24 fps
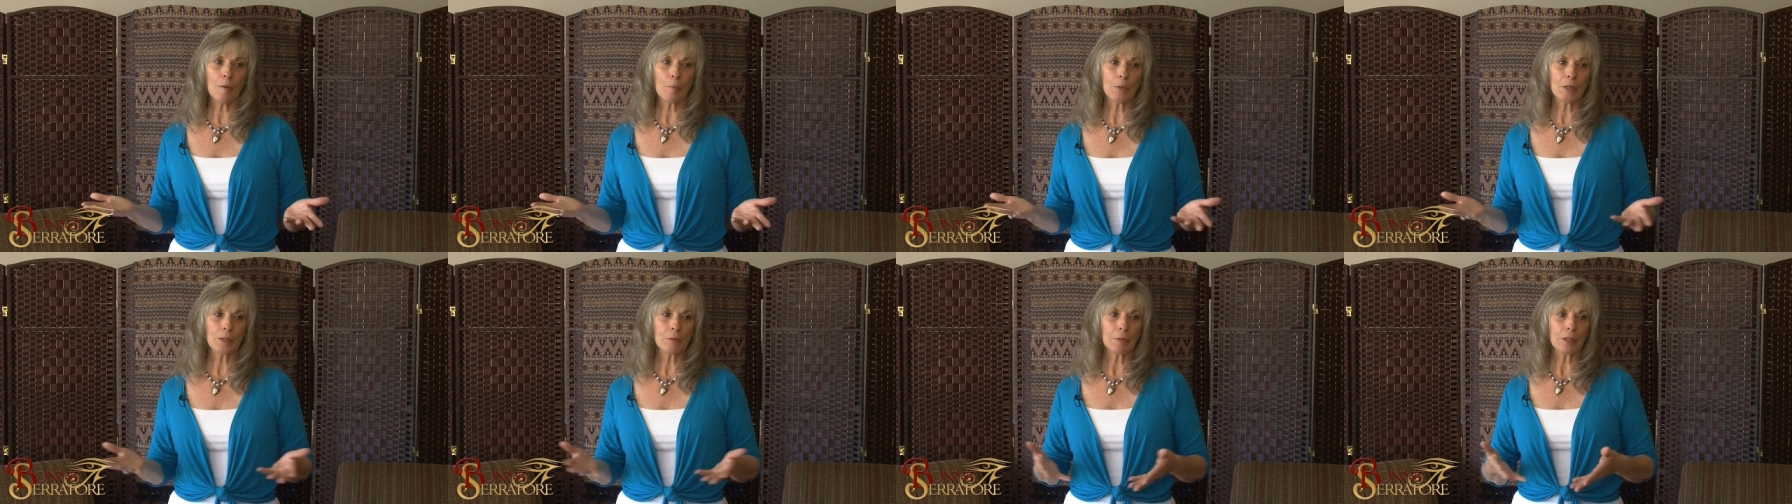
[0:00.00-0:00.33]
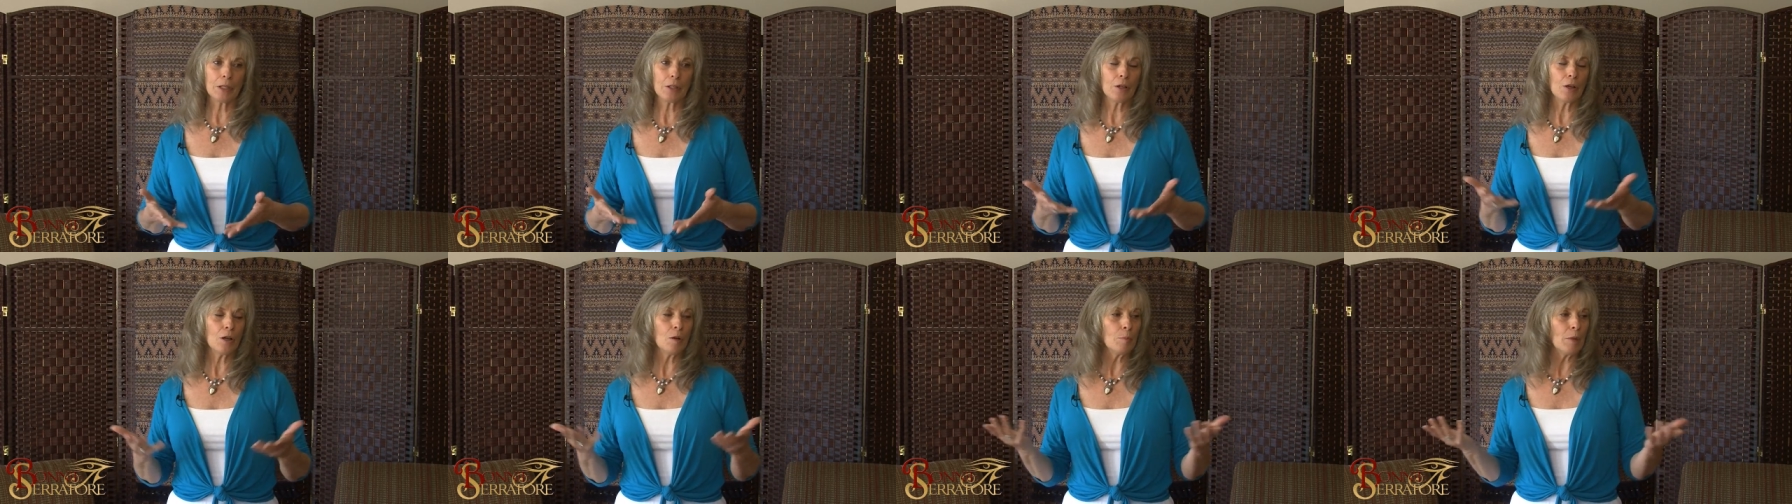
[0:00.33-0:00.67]
but we
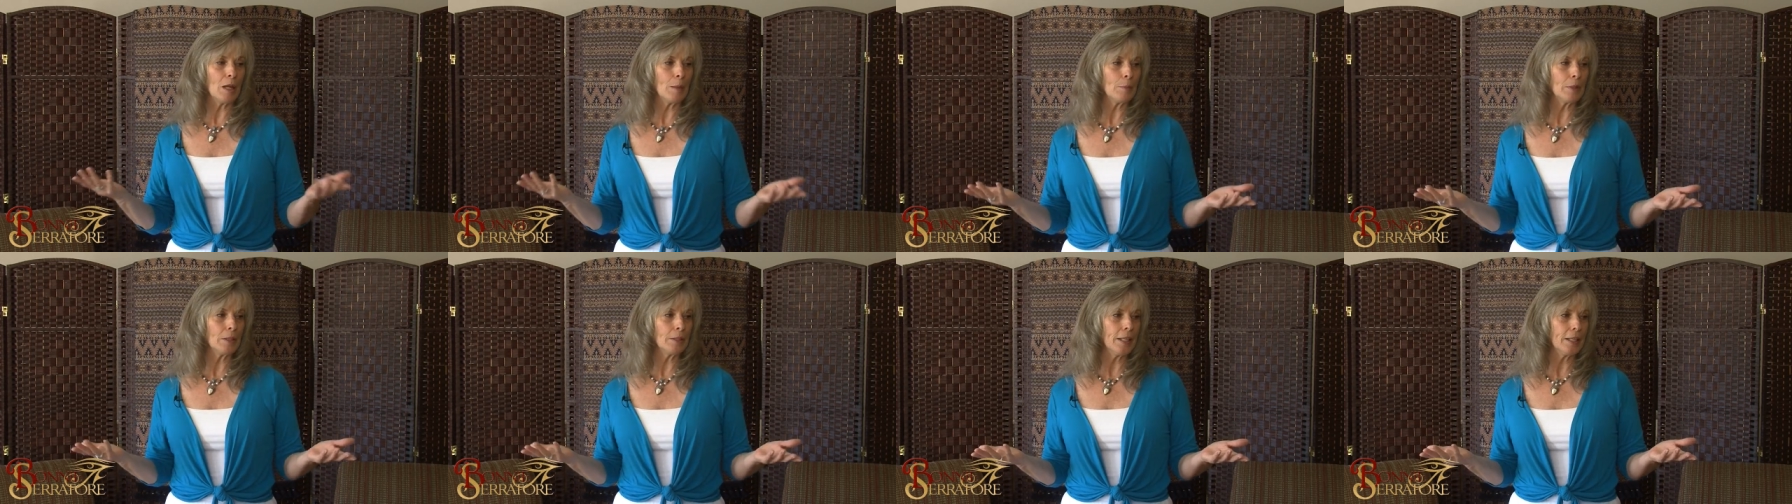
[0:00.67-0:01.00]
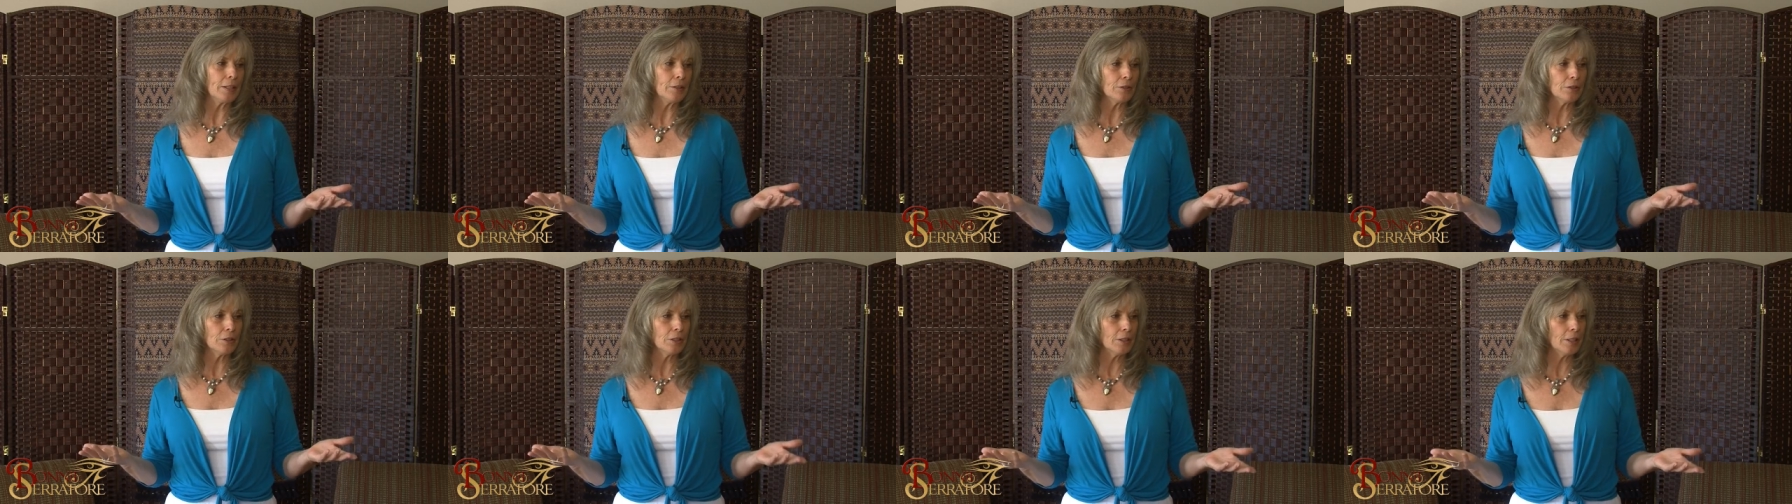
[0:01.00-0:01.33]
know maybe
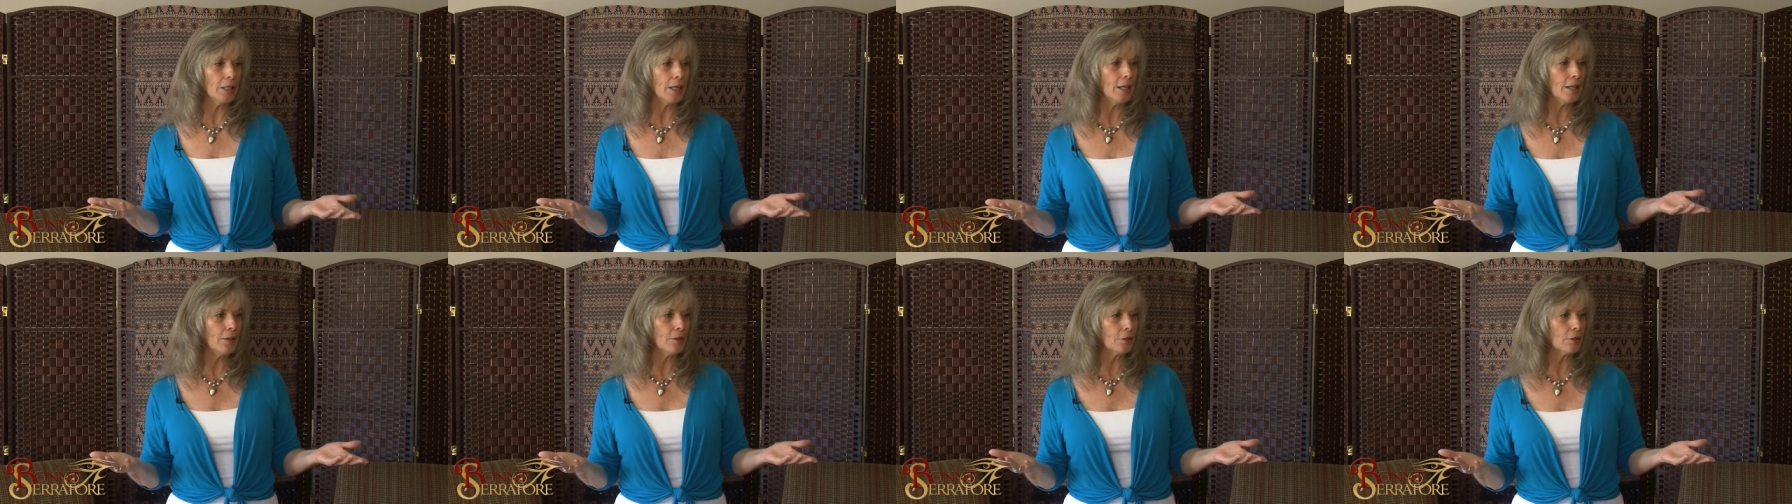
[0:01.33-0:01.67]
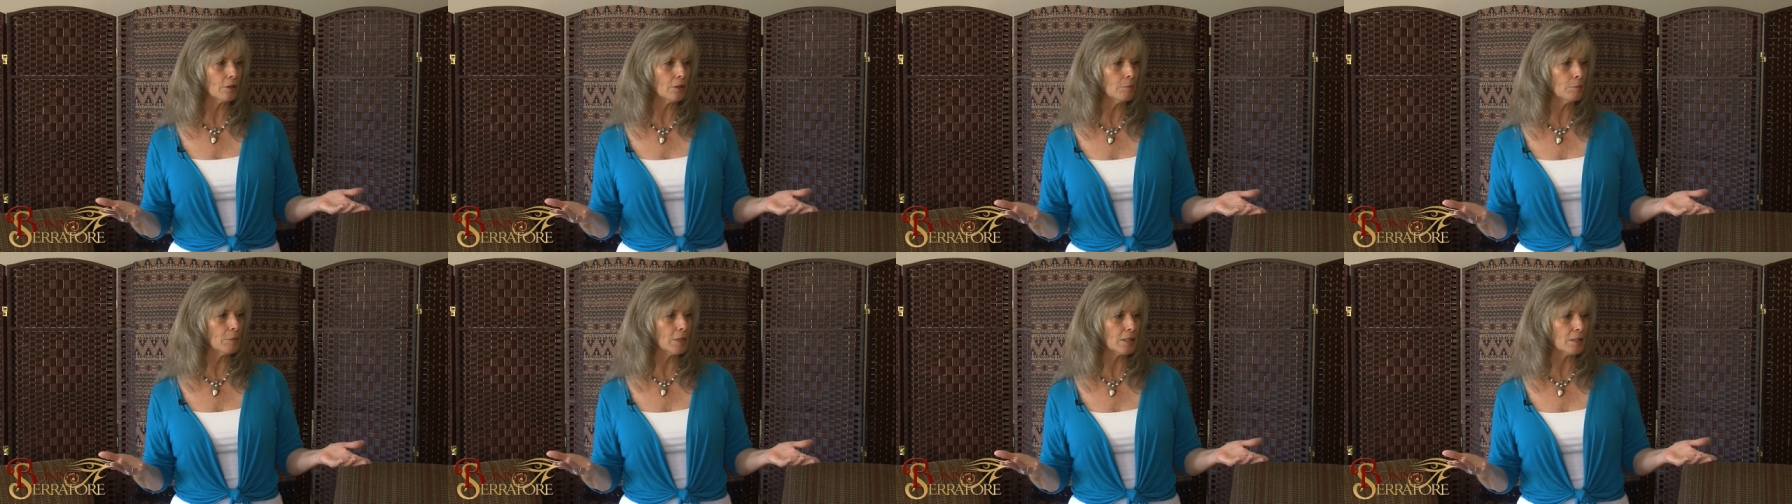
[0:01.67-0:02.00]
later today there
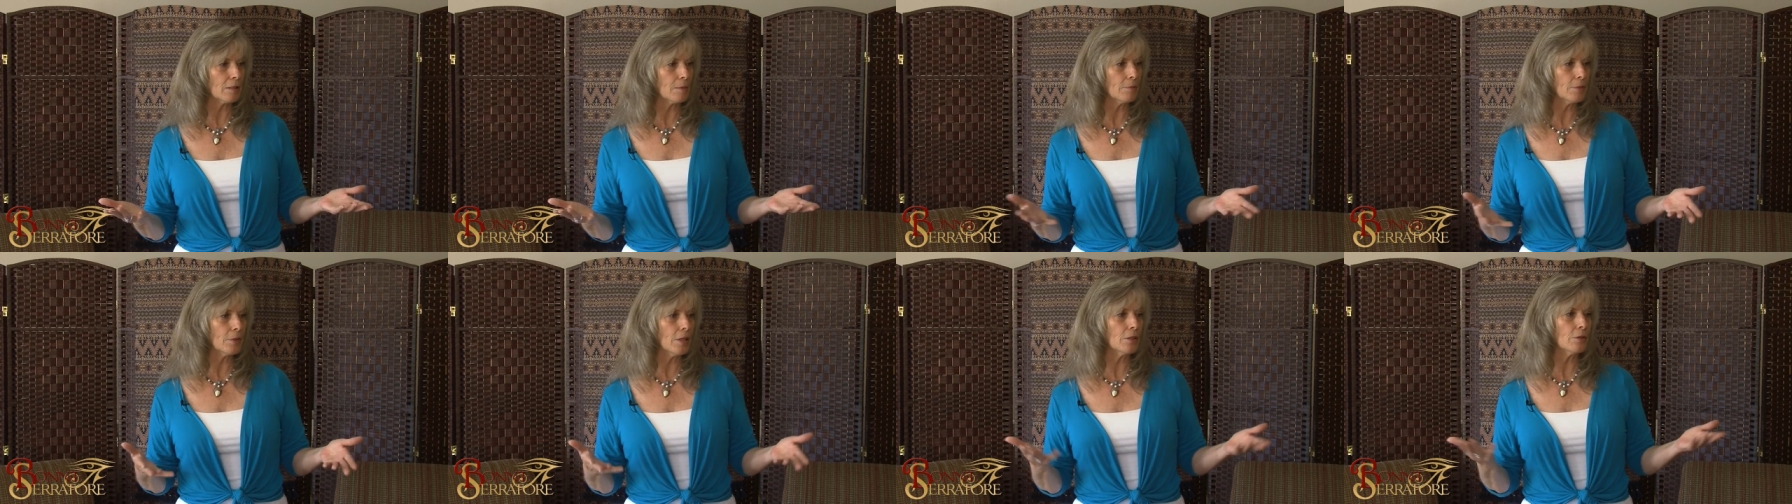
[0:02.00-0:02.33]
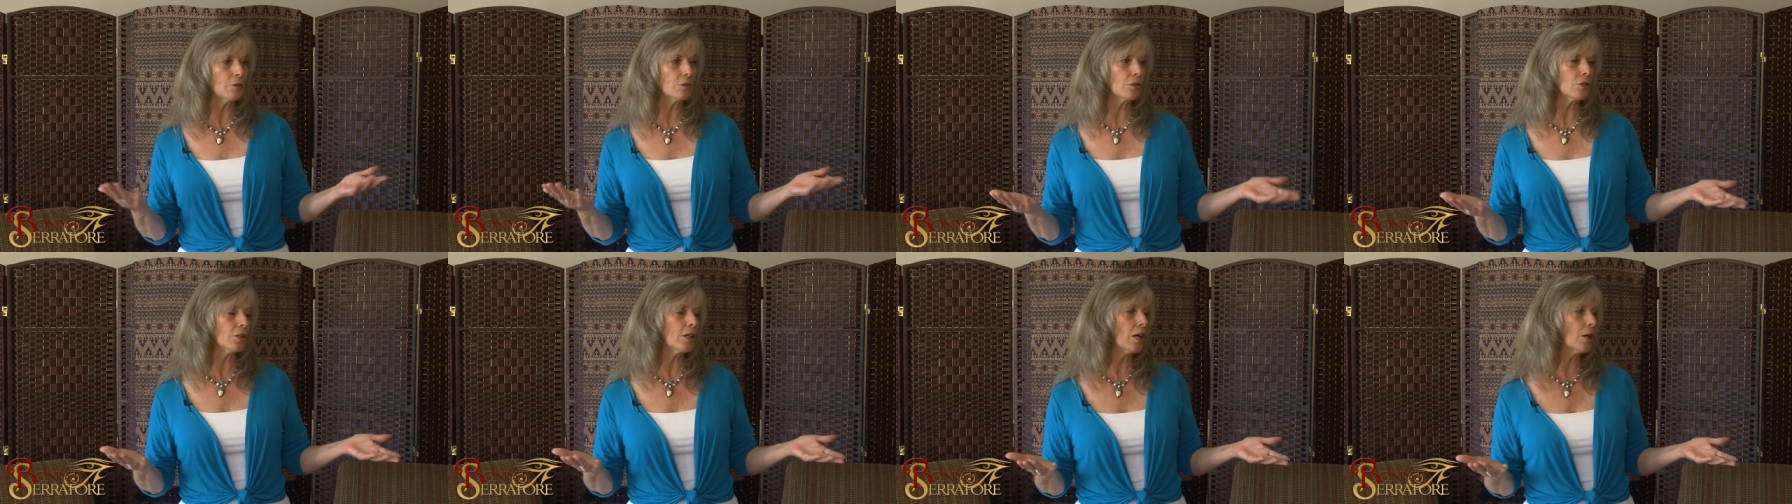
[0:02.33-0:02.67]
could be some
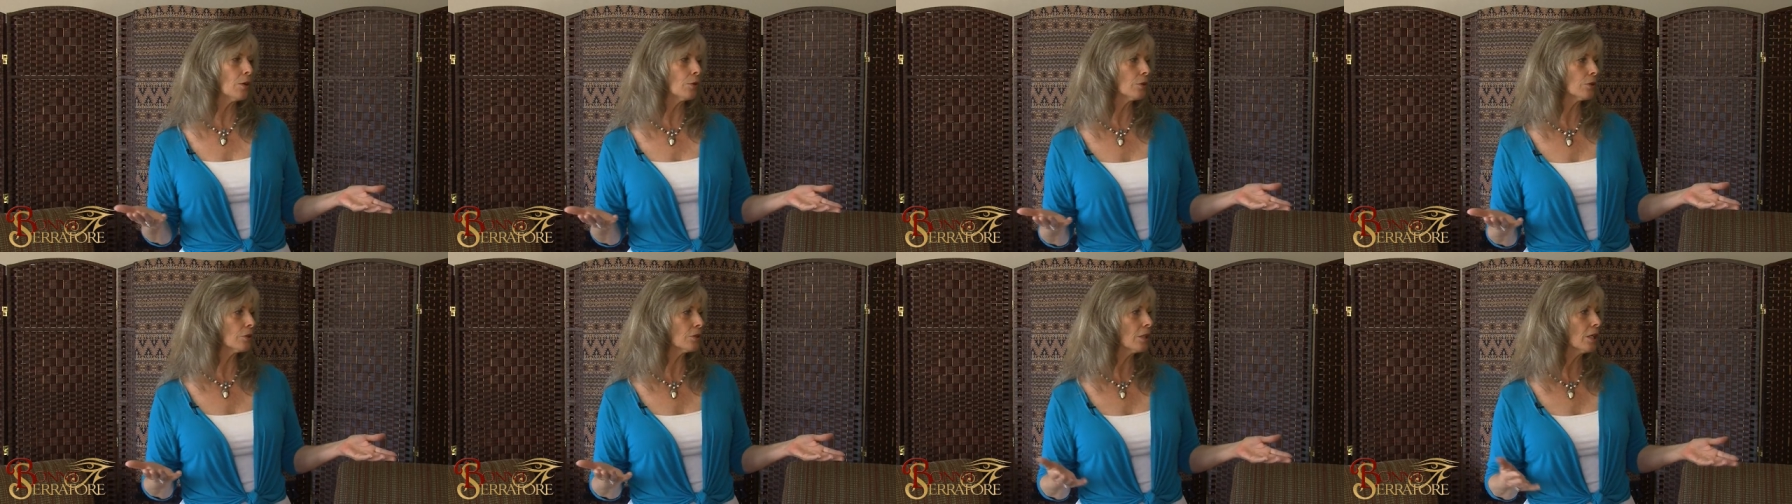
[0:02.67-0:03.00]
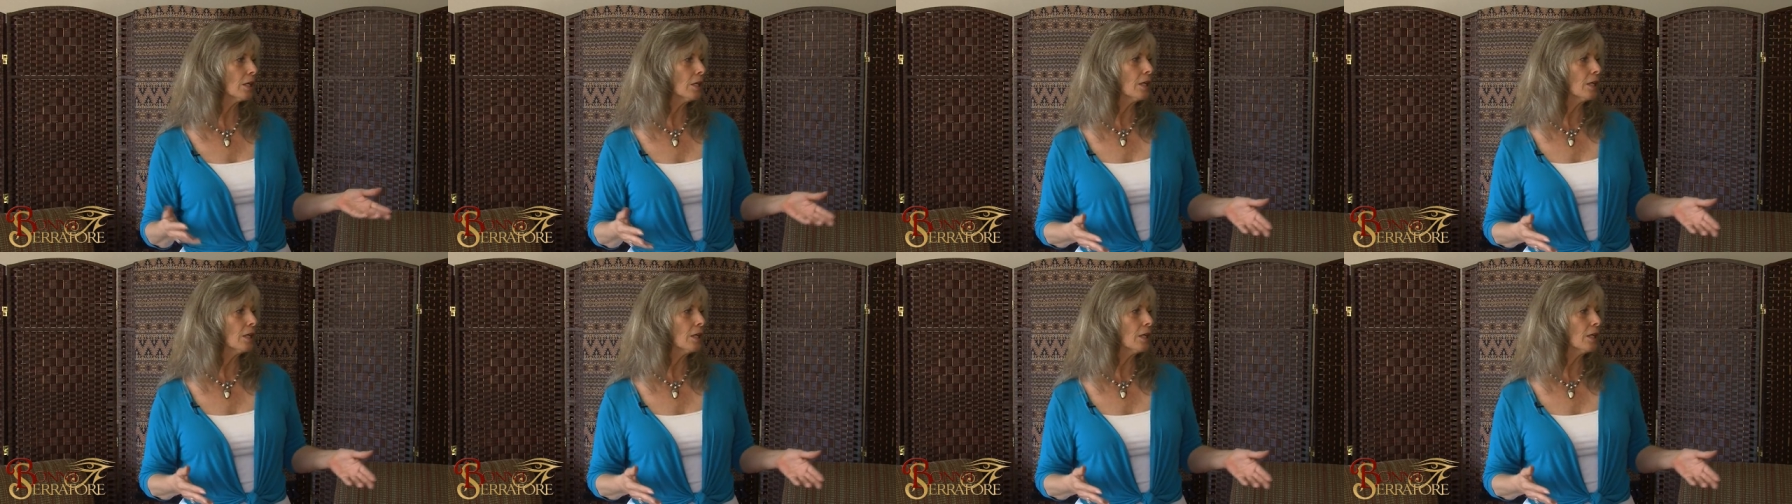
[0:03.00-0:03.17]
thunder showers.